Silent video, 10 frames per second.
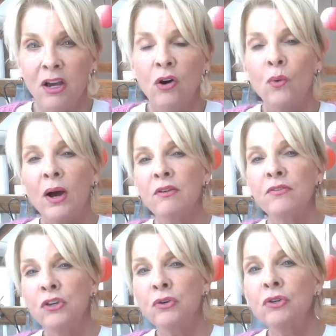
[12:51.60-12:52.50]
What if
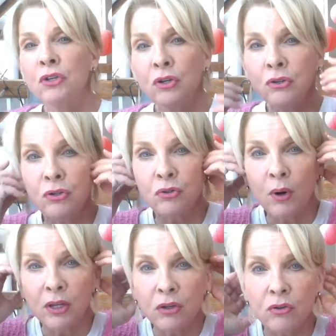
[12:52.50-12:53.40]
you use
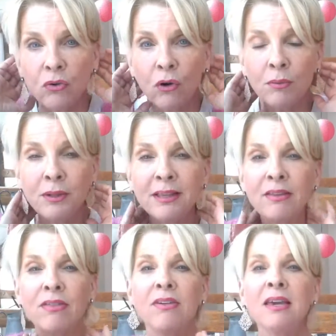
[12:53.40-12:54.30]
what you normally
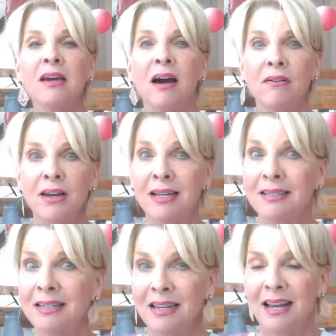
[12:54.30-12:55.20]
think of
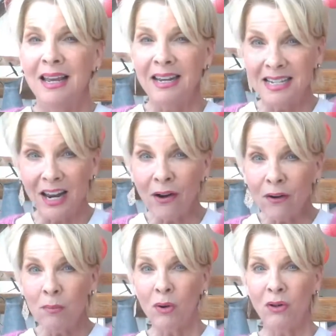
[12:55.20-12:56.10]
as
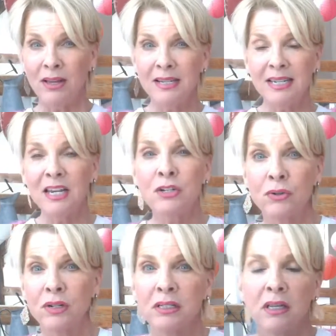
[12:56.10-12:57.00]
terrible and
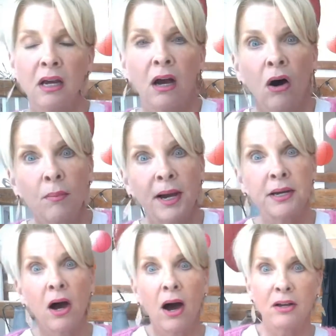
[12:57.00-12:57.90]
dangerous? Oh my
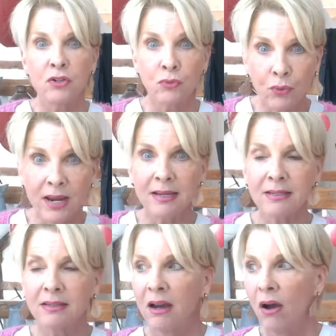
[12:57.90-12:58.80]
gosh,
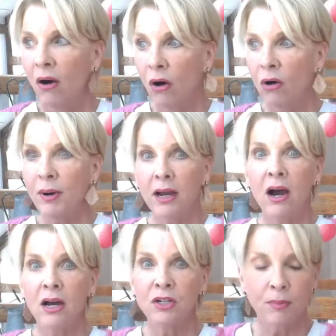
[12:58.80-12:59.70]
risk. Oh my
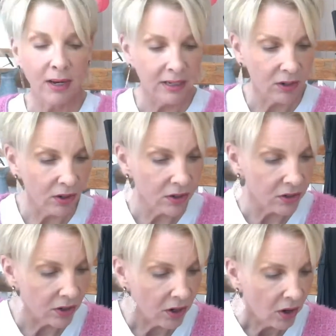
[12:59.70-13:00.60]
gosh, I might get
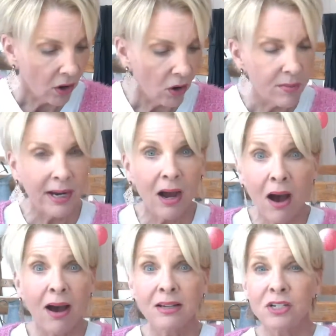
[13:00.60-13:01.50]
hurt. Oh my
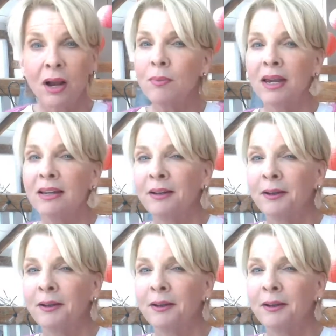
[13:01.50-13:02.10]
gosh, I might,